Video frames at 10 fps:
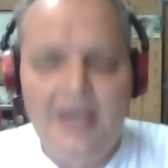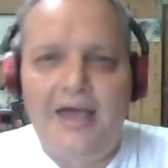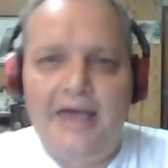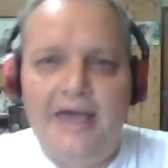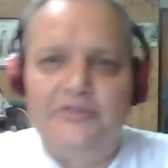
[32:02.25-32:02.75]

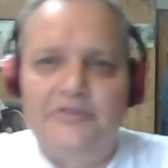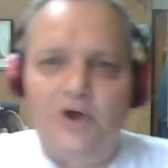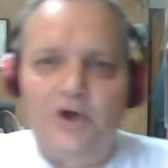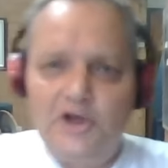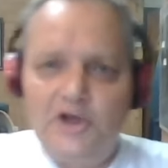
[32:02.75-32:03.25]
And the
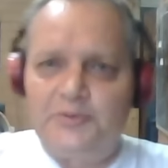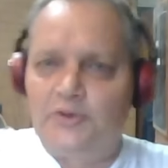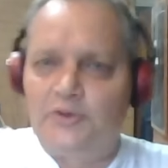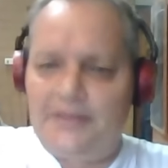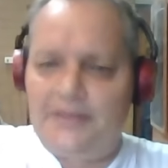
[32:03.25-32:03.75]
hospital,
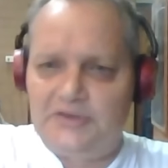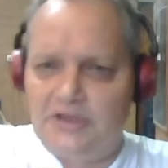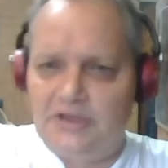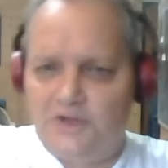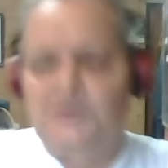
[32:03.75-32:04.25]
that particular
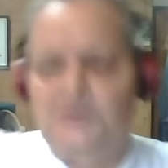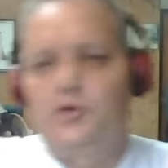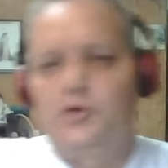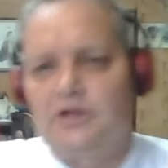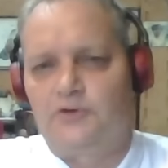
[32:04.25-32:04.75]
hospital, was
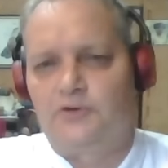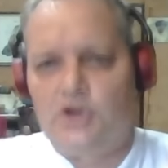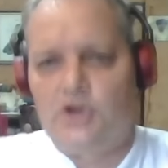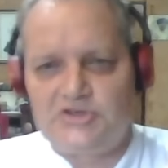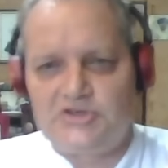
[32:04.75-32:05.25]
working for a
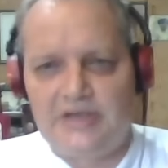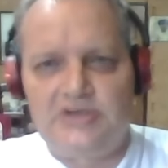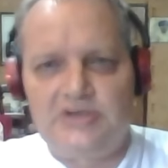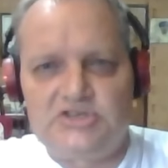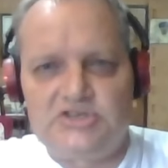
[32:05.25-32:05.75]
nursing
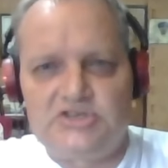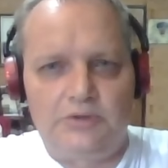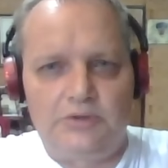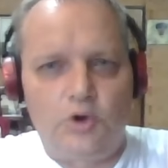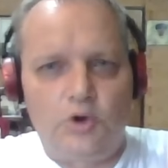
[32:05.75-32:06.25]
agency that would
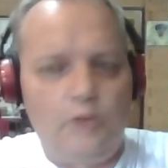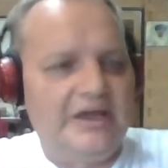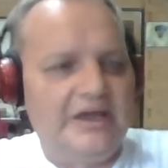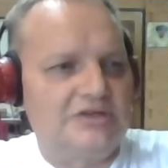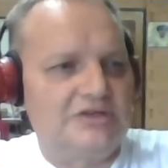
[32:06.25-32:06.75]
call me
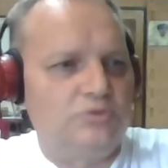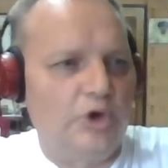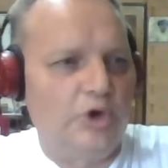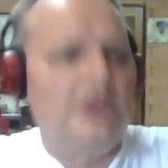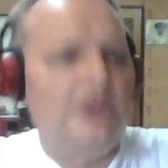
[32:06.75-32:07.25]
out to
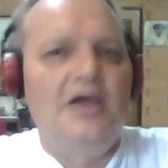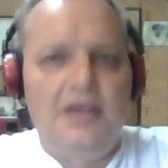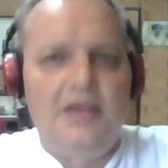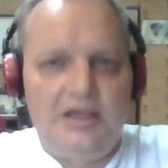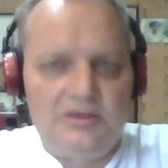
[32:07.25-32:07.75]
work
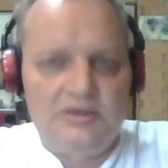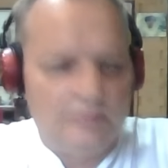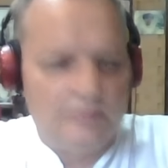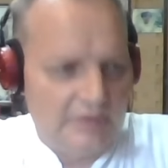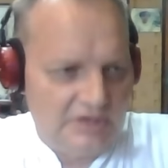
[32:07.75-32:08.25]
in
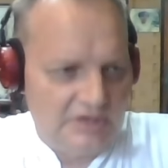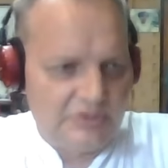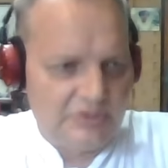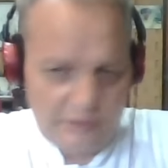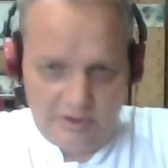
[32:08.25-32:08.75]
in
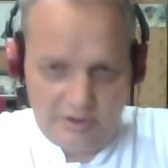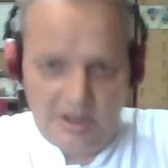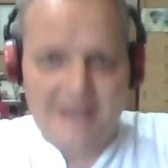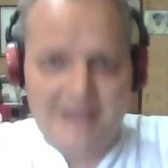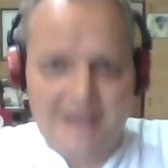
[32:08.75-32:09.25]
different
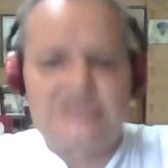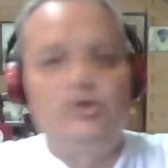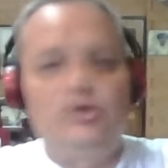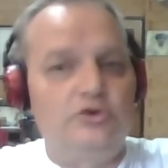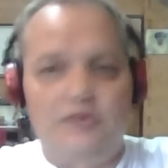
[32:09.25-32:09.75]

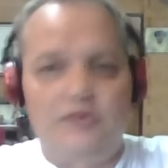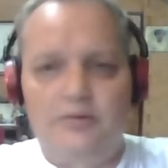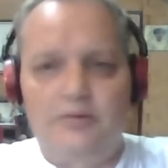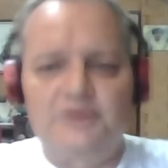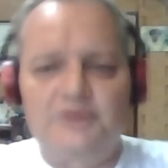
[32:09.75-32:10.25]
ICUs around
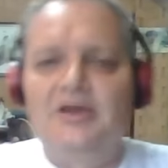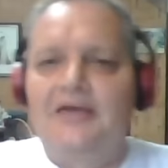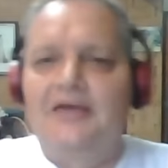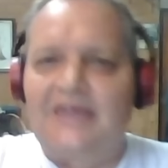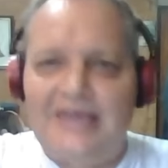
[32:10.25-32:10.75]
Brisbane.
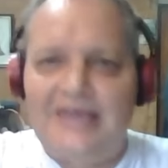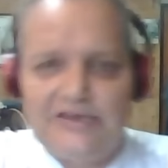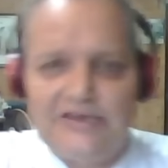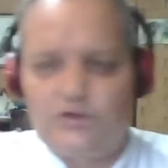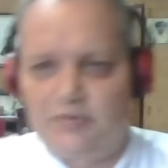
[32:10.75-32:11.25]
They
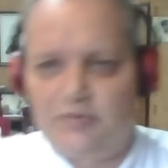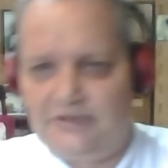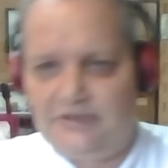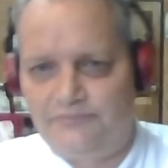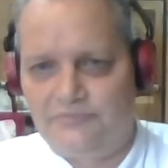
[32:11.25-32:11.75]
cancelled me.
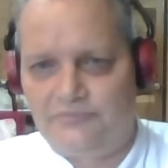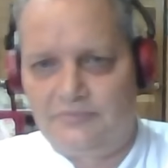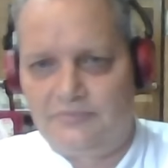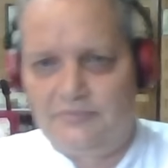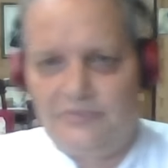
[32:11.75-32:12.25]

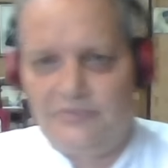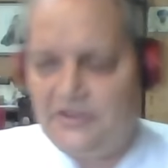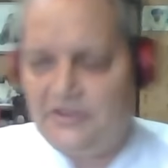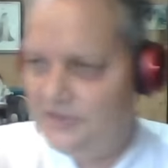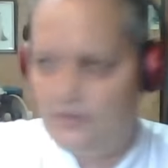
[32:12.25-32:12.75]
They
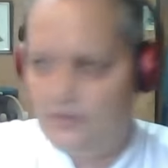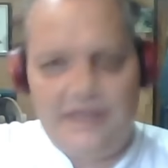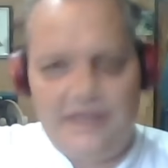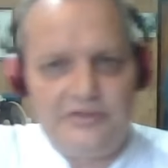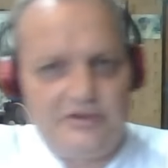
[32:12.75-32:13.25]
they thought
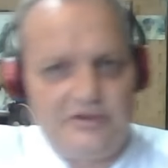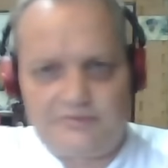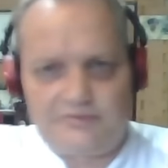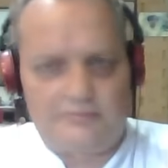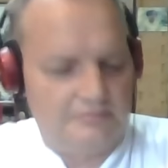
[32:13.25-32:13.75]

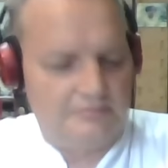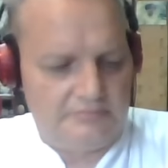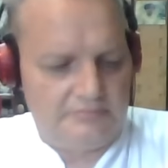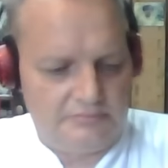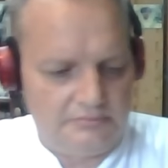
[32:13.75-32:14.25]
Anthony's
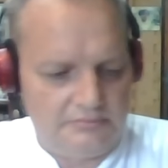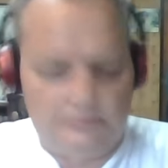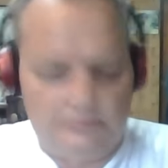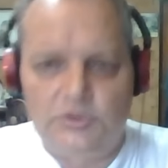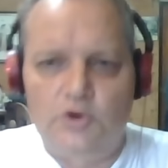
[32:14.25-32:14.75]

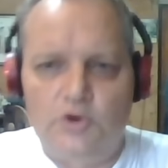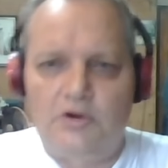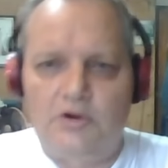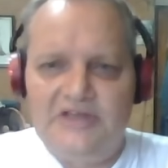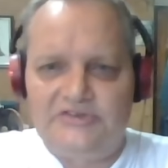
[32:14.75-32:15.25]
gone
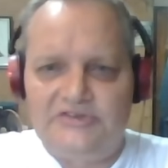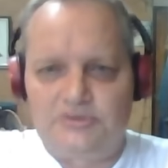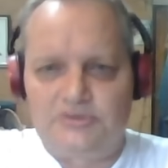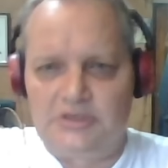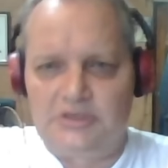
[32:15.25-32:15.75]
crazy. He's a
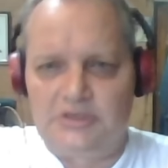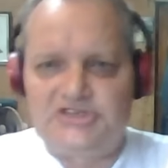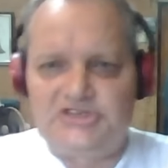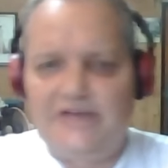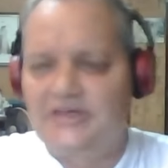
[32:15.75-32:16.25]
religious
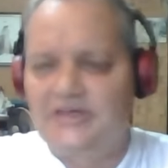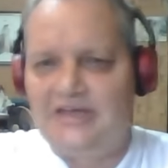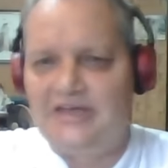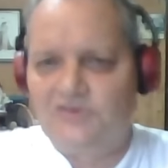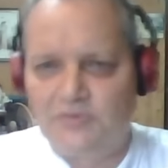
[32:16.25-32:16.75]
nut. They
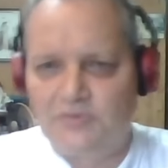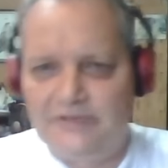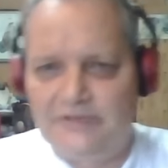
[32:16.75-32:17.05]
cancelled me.